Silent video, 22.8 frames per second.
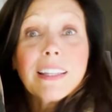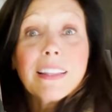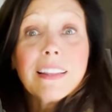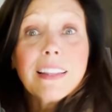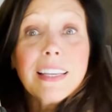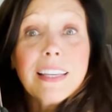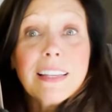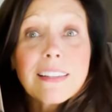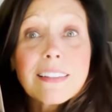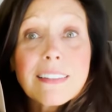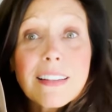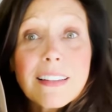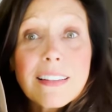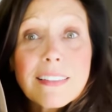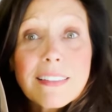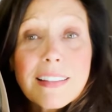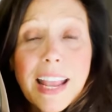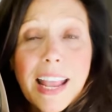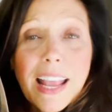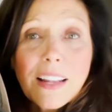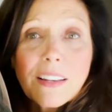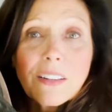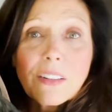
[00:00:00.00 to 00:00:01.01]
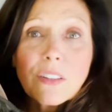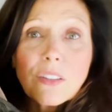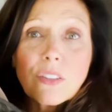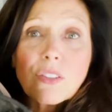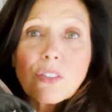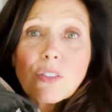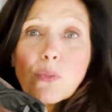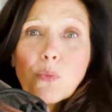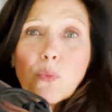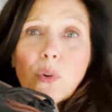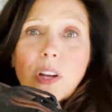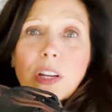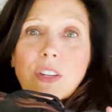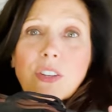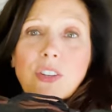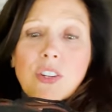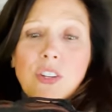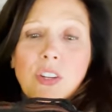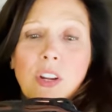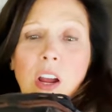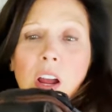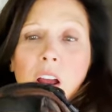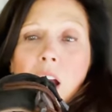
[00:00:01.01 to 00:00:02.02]
these sandals,
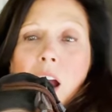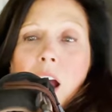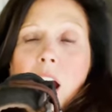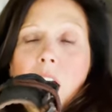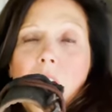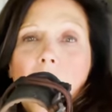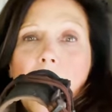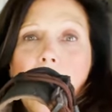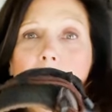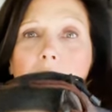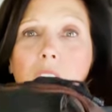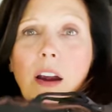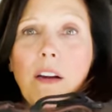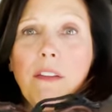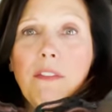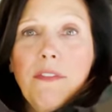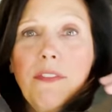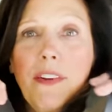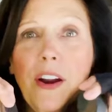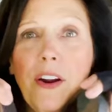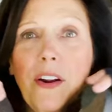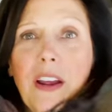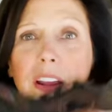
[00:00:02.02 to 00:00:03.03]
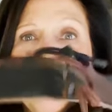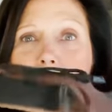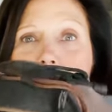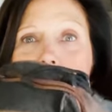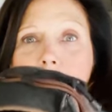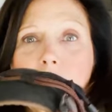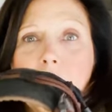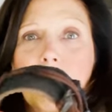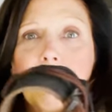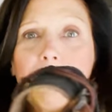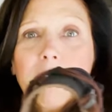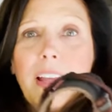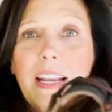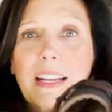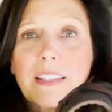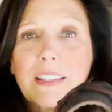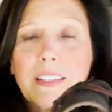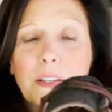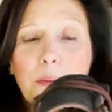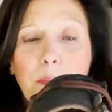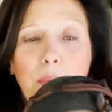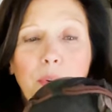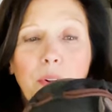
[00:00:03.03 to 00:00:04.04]
which are very
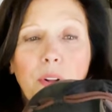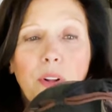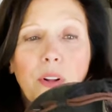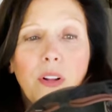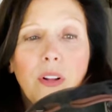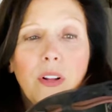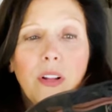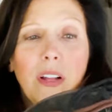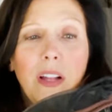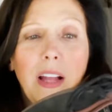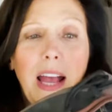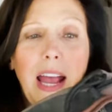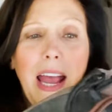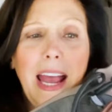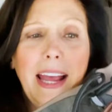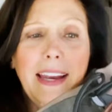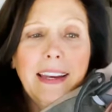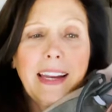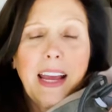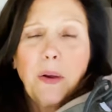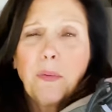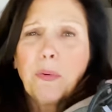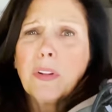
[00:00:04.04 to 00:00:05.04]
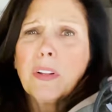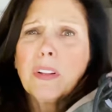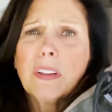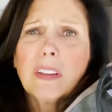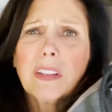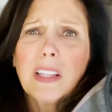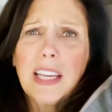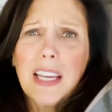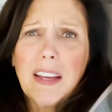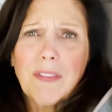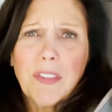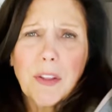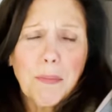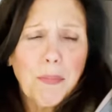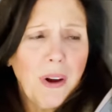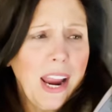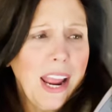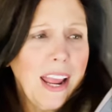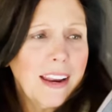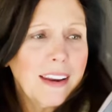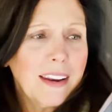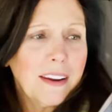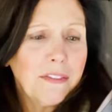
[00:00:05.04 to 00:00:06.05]
flexible, and I will leave the
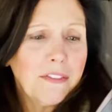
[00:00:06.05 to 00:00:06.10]
brand.